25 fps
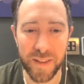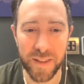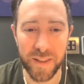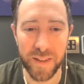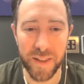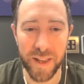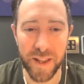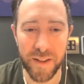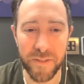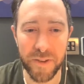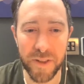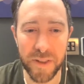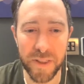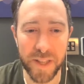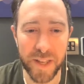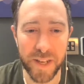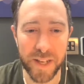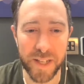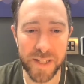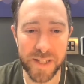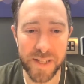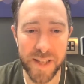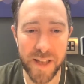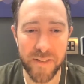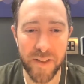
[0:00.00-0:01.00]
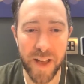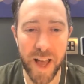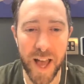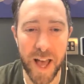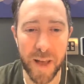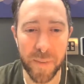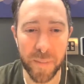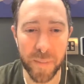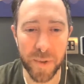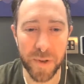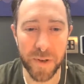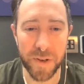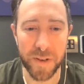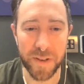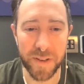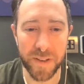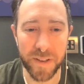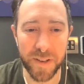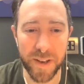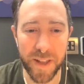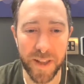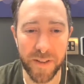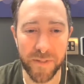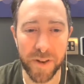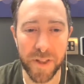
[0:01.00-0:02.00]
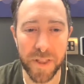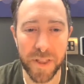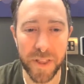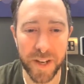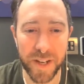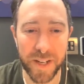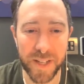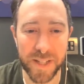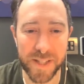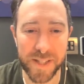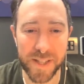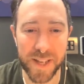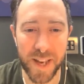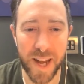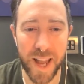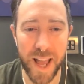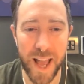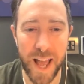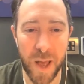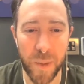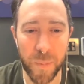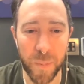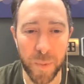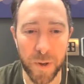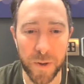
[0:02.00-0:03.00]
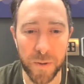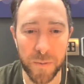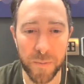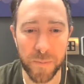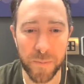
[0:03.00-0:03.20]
everything that's ever happened and everything that's going to happen.